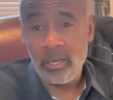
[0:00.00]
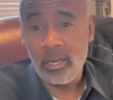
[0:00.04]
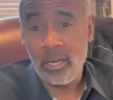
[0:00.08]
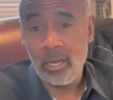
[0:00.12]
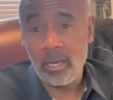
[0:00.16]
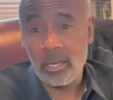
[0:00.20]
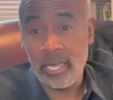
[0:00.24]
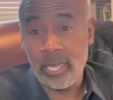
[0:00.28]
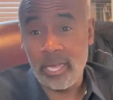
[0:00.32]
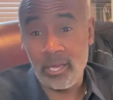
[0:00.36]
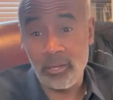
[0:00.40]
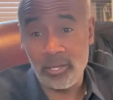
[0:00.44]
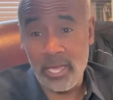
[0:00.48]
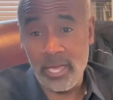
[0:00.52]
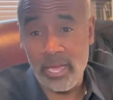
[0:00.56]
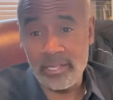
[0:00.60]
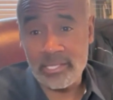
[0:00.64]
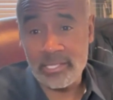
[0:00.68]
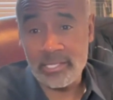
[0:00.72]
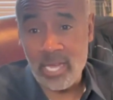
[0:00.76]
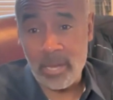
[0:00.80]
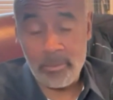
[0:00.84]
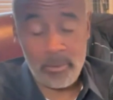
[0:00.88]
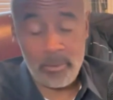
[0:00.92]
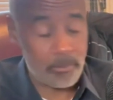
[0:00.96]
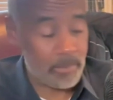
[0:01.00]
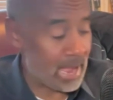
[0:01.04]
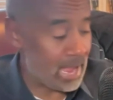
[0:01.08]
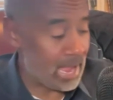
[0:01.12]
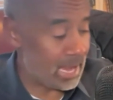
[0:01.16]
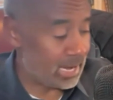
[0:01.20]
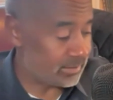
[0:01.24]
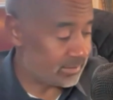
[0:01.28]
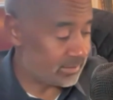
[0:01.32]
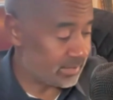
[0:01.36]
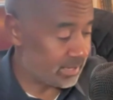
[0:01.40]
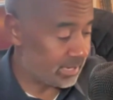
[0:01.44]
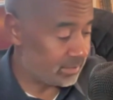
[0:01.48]
Cale Yates coming back,
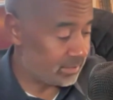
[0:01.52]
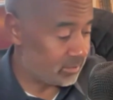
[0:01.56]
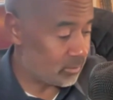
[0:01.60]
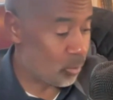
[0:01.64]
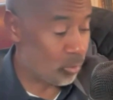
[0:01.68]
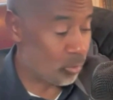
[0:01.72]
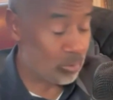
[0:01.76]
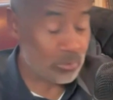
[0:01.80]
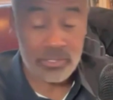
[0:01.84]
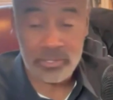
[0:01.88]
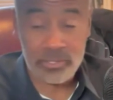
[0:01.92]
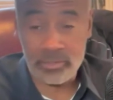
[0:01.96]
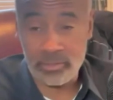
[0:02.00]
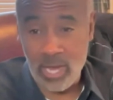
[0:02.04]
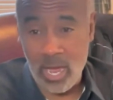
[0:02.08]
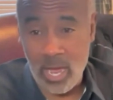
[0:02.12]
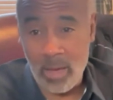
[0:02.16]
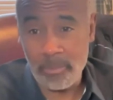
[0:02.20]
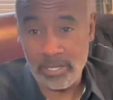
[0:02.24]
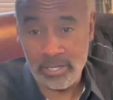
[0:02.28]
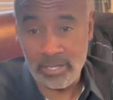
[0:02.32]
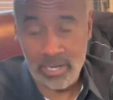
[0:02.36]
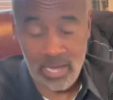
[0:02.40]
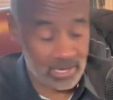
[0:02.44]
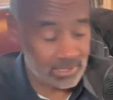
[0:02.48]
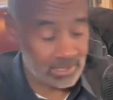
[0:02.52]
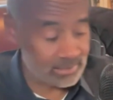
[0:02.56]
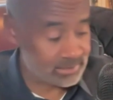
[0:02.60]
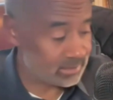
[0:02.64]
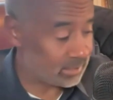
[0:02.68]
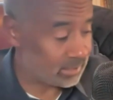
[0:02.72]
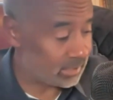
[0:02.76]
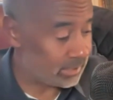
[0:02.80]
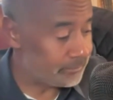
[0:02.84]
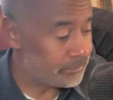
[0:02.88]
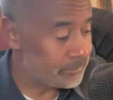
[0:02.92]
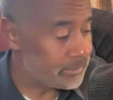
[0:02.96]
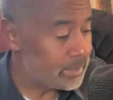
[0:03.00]
and they had, of course, Dominic
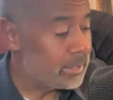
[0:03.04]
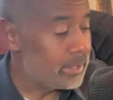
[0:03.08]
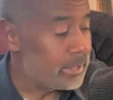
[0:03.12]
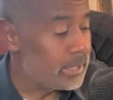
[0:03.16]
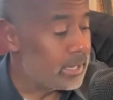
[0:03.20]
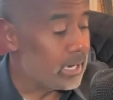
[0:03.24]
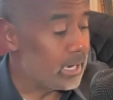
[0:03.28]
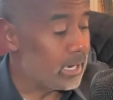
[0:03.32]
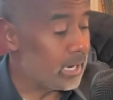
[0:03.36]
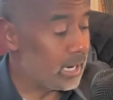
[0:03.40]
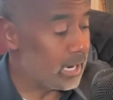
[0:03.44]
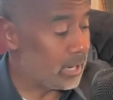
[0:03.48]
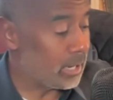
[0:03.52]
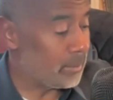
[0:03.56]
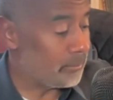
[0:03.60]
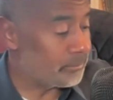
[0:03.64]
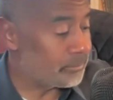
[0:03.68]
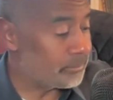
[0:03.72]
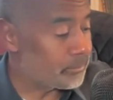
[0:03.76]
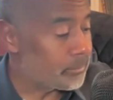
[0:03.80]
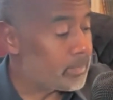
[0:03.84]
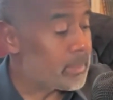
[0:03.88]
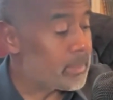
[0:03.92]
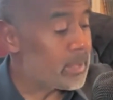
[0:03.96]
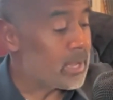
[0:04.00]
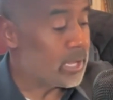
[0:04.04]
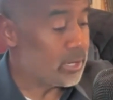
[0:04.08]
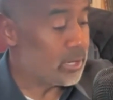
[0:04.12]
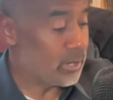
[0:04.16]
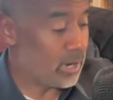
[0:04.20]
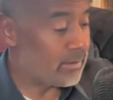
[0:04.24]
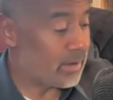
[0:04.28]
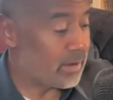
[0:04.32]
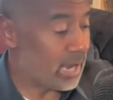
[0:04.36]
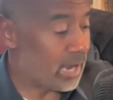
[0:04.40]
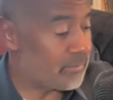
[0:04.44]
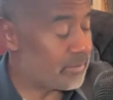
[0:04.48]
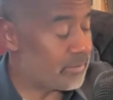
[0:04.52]
Nisley. Um,
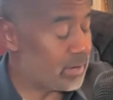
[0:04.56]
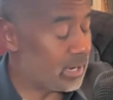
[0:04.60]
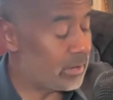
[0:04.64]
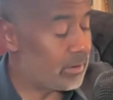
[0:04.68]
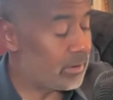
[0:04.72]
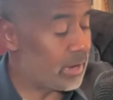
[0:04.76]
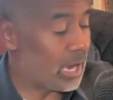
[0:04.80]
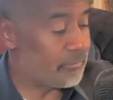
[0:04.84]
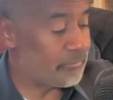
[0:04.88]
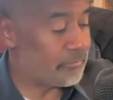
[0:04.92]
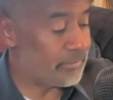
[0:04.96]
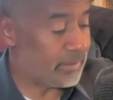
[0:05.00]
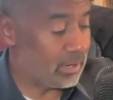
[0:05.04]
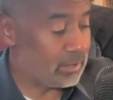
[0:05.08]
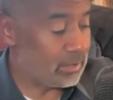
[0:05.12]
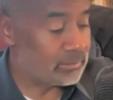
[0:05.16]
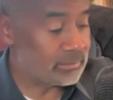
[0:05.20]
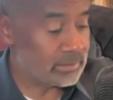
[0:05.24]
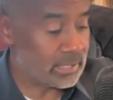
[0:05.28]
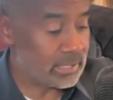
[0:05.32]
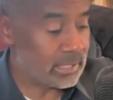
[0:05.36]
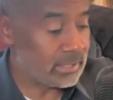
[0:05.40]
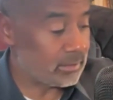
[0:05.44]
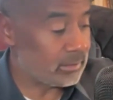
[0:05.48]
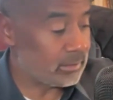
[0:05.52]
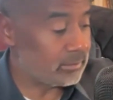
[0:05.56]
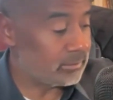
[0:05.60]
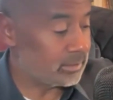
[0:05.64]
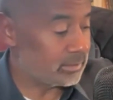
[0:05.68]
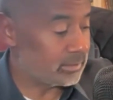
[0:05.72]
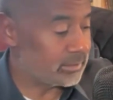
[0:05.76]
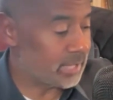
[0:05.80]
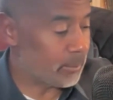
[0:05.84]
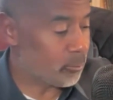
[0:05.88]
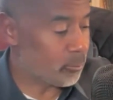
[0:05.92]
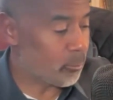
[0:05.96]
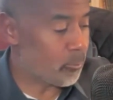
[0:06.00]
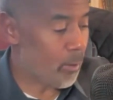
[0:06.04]
I felt that
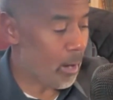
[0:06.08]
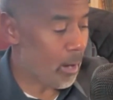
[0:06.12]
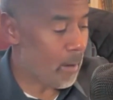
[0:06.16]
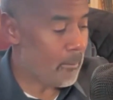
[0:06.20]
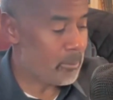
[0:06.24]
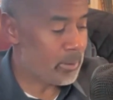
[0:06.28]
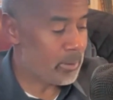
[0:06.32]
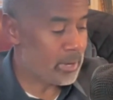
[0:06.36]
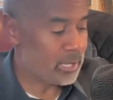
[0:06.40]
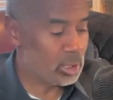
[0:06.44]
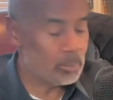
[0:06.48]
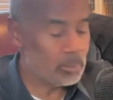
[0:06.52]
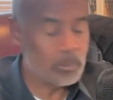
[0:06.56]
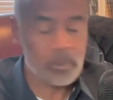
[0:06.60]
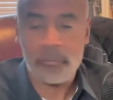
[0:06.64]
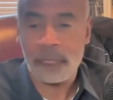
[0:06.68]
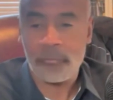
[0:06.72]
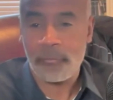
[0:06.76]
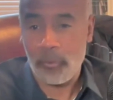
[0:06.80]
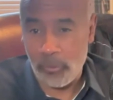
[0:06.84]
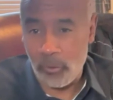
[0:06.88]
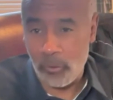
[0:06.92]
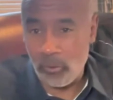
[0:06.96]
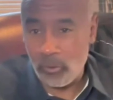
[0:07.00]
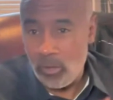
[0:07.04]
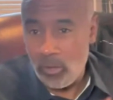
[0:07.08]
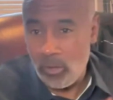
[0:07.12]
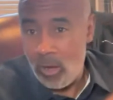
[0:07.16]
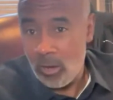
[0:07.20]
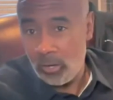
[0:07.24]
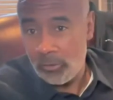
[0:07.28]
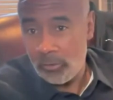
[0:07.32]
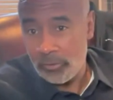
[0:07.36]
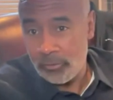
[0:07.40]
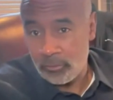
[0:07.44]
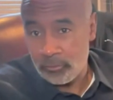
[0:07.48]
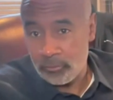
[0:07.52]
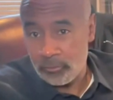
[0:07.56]
they were probably a little bit further along
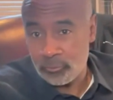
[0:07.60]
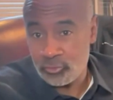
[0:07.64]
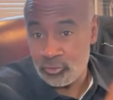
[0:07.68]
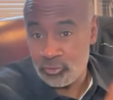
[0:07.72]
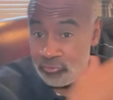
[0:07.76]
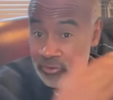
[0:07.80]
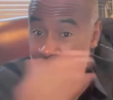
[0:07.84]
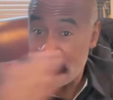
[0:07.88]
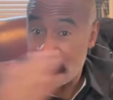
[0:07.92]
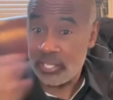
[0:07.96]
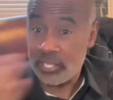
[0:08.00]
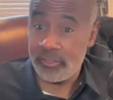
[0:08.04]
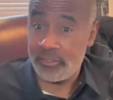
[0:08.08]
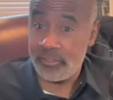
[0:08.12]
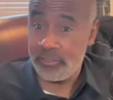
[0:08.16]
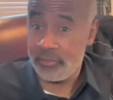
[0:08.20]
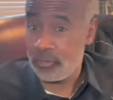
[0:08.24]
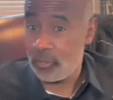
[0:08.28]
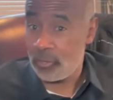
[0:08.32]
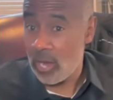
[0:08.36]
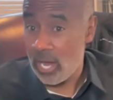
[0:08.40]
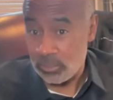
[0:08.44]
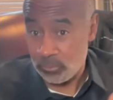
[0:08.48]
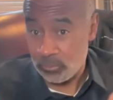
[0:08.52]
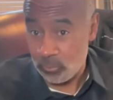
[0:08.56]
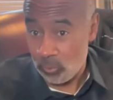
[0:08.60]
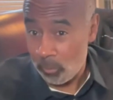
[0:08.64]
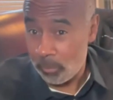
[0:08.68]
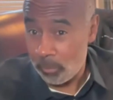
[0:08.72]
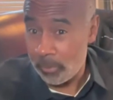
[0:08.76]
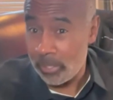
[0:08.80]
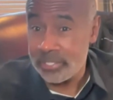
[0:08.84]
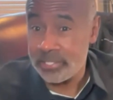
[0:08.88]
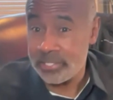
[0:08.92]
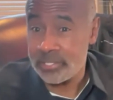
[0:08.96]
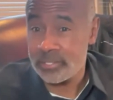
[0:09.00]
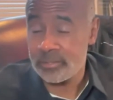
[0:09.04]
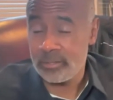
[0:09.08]
on their trajectory than you guys were, but
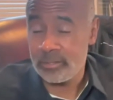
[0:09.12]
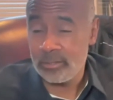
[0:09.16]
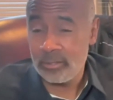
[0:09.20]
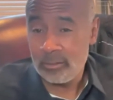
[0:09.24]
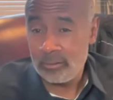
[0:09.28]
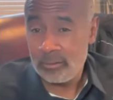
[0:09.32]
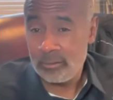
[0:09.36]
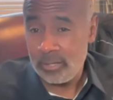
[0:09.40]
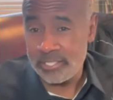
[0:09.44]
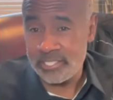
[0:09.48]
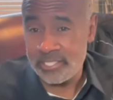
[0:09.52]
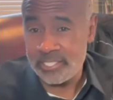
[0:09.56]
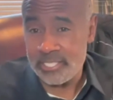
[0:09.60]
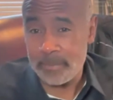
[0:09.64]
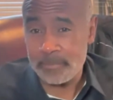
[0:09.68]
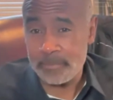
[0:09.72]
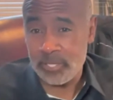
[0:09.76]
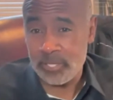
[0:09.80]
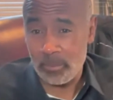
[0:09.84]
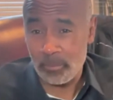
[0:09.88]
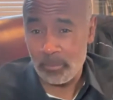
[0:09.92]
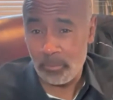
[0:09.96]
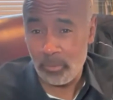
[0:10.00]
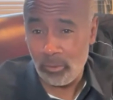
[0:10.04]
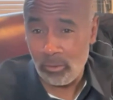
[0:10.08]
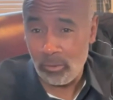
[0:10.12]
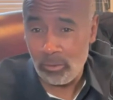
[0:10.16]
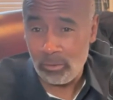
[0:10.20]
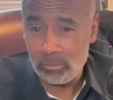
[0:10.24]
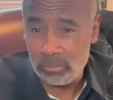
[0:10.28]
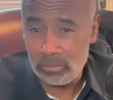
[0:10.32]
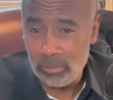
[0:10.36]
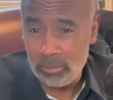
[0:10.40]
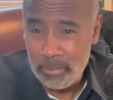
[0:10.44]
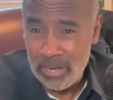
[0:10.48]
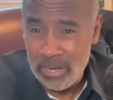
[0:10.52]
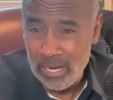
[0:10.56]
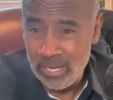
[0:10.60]
it's September, or
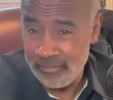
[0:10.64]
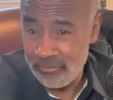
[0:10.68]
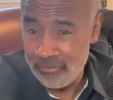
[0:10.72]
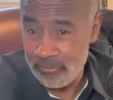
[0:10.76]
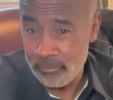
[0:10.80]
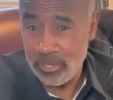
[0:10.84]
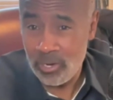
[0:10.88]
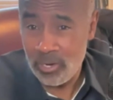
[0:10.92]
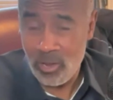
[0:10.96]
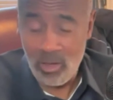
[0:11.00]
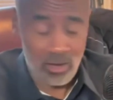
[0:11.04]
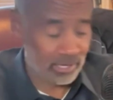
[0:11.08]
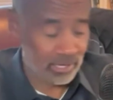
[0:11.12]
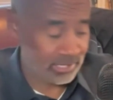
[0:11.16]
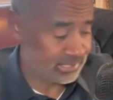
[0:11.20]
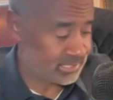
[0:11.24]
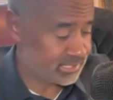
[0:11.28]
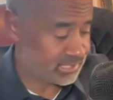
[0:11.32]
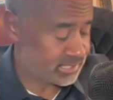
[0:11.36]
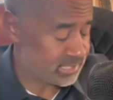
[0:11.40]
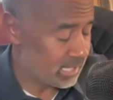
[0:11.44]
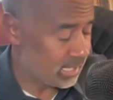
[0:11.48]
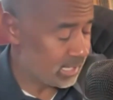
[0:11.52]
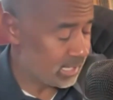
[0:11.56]
that might have even been August.